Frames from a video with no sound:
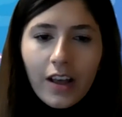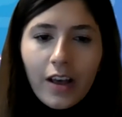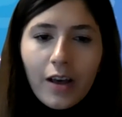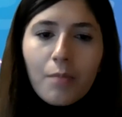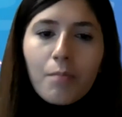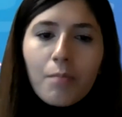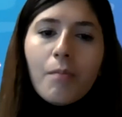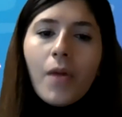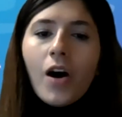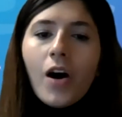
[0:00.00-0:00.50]

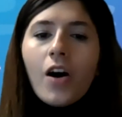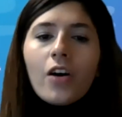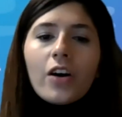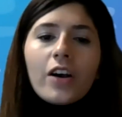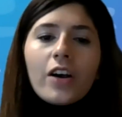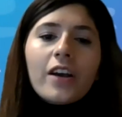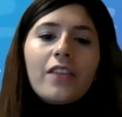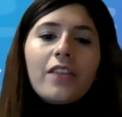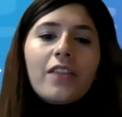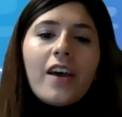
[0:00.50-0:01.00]
Mark,
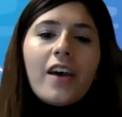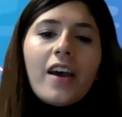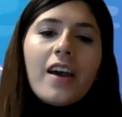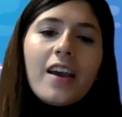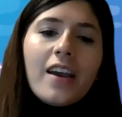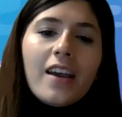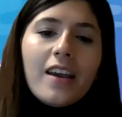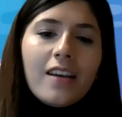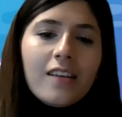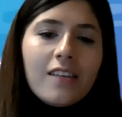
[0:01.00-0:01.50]
there
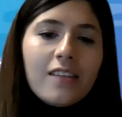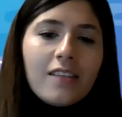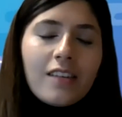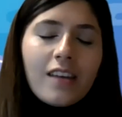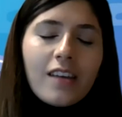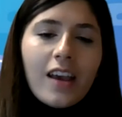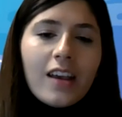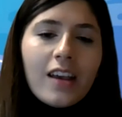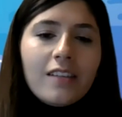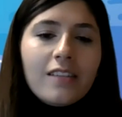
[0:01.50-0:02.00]
is
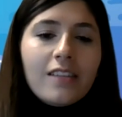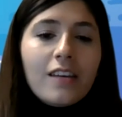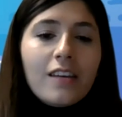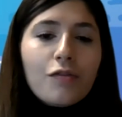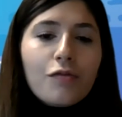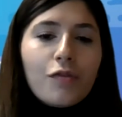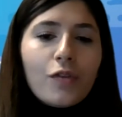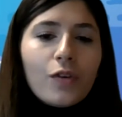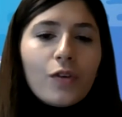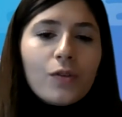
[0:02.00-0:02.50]
a
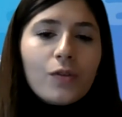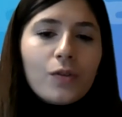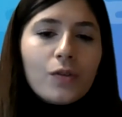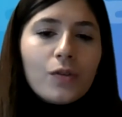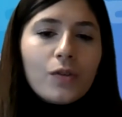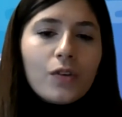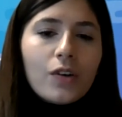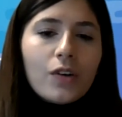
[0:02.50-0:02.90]
default